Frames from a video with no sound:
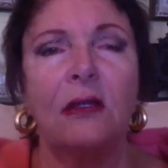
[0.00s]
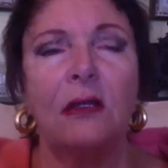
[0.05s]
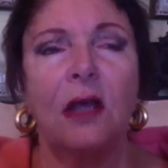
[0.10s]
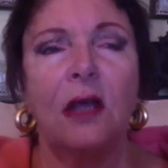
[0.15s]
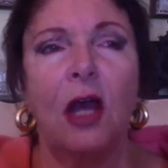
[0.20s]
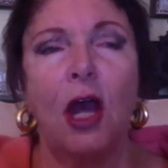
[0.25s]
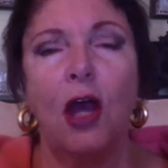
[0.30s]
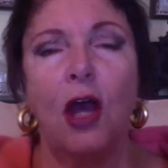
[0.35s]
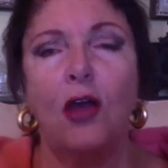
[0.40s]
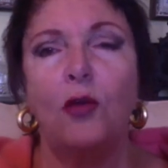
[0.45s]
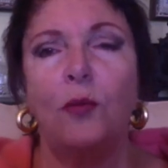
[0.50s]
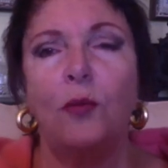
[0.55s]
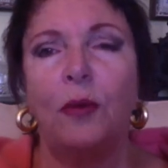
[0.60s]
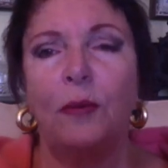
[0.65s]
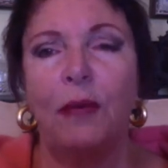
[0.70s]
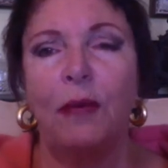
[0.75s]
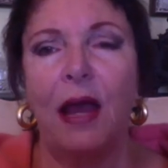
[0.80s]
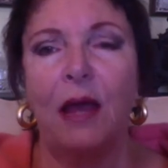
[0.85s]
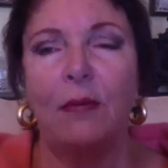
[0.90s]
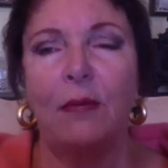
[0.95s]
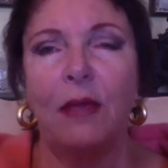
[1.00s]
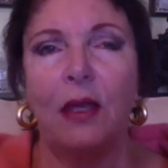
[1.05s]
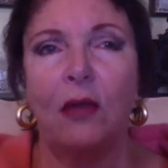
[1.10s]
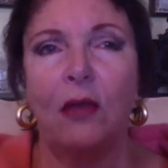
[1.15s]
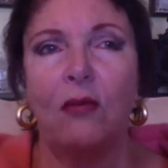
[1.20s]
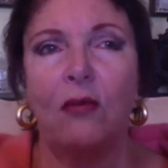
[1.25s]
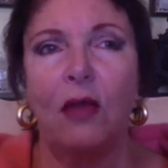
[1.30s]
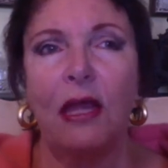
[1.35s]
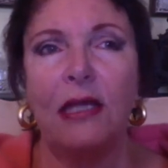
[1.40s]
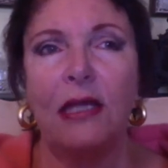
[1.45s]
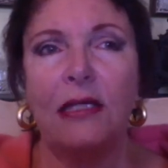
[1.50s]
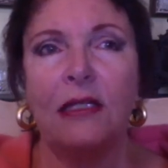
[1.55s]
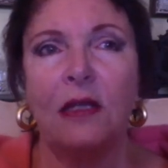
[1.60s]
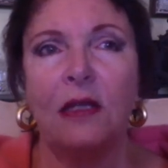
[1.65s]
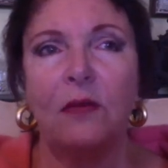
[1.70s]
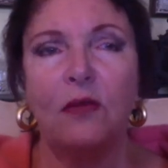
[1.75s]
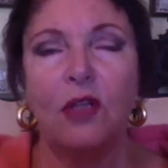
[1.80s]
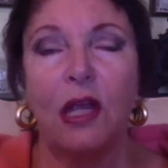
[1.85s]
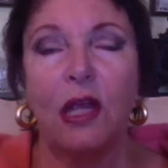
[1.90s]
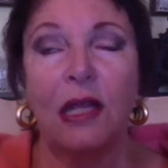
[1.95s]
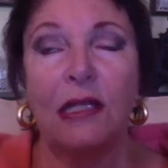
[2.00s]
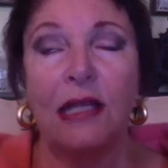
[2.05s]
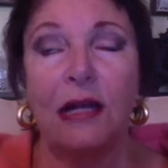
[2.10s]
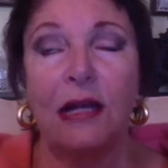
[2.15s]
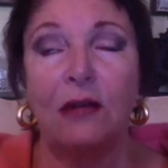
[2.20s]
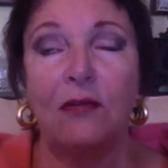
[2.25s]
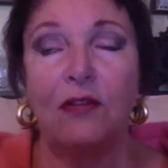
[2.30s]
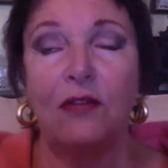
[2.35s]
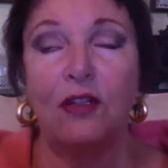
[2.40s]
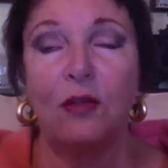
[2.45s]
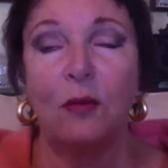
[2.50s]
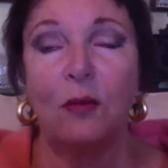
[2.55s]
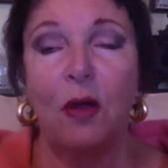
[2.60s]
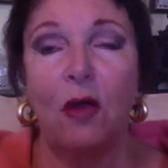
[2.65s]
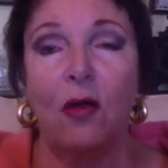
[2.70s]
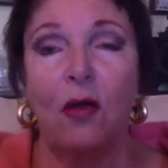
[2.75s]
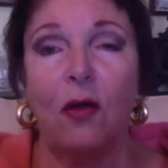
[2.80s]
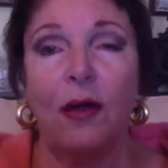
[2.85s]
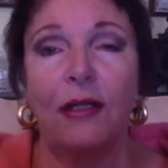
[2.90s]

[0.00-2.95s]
hope might be a great subject, Al, for tomorrow.